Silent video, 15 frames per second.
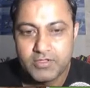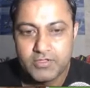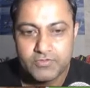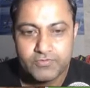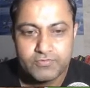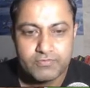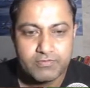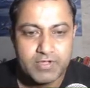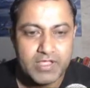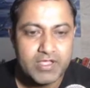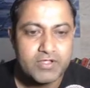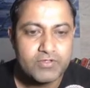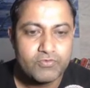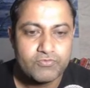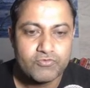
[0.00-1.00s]
So I
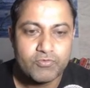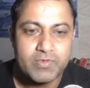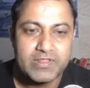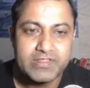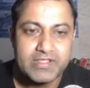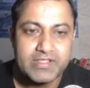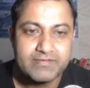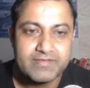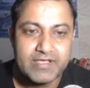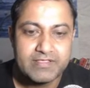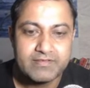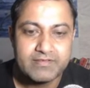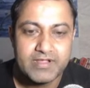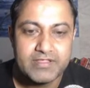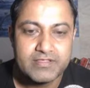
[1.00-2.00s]
can do so many things guys,
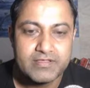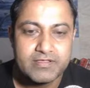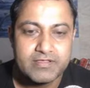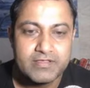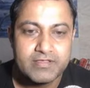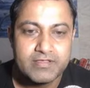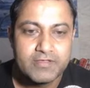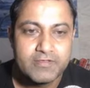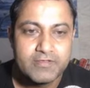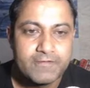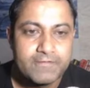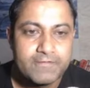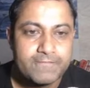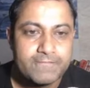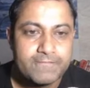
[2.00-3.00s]
right?
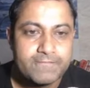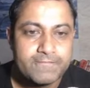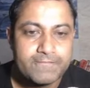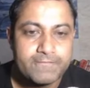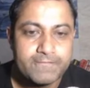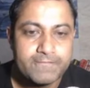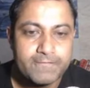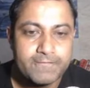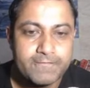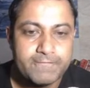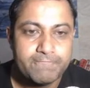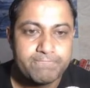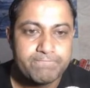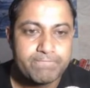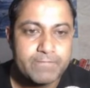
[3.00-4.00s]
So
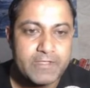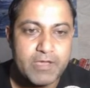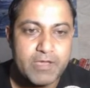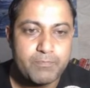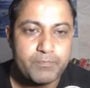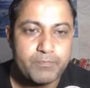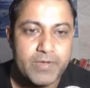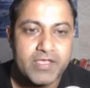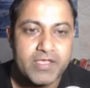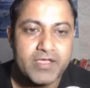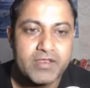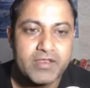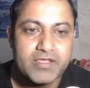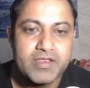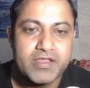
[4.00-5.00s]
yep, I
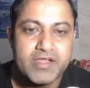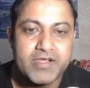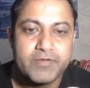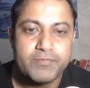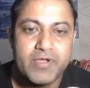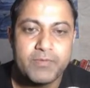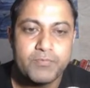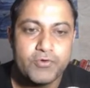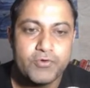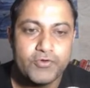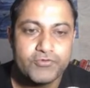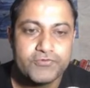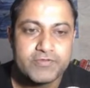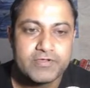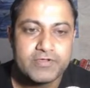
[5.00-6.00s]
can create my
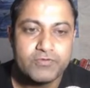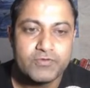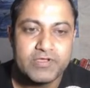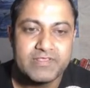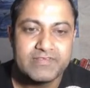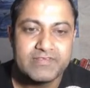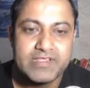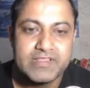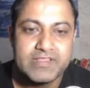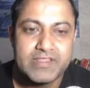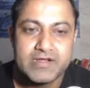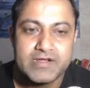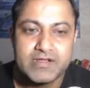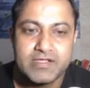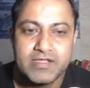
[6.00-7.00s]
post. You can see
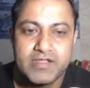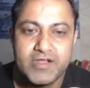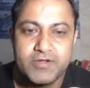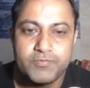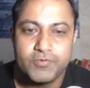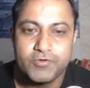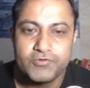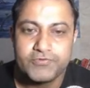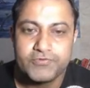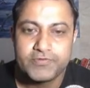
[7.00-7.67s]
that create post.